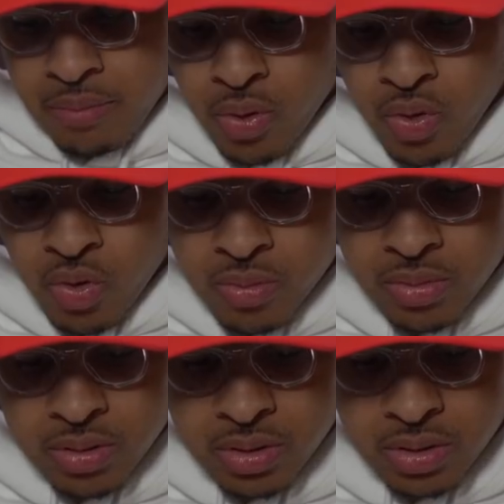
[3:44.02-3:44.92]
Boom.
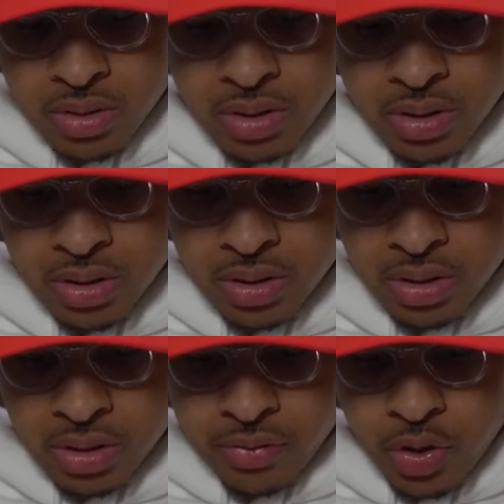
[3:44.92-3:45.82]

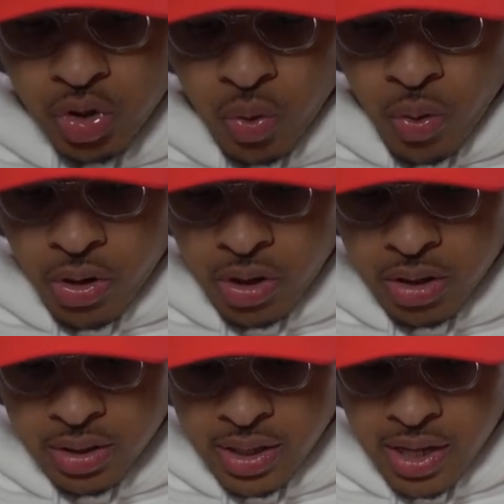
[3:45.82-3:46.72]
Official
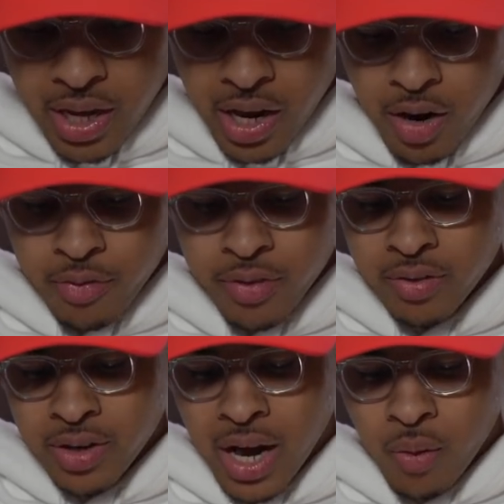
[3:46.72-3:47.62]
order. Air Fear
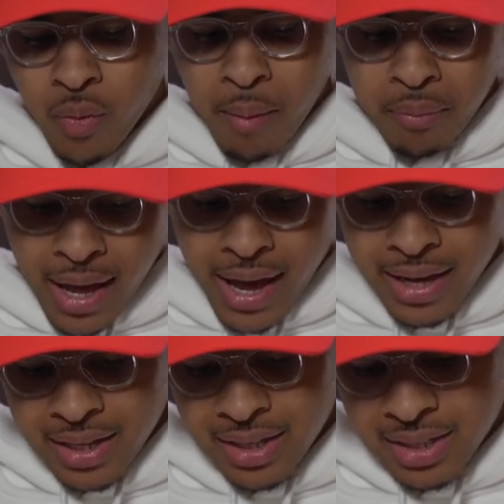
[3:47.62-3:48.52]
of God 1 black.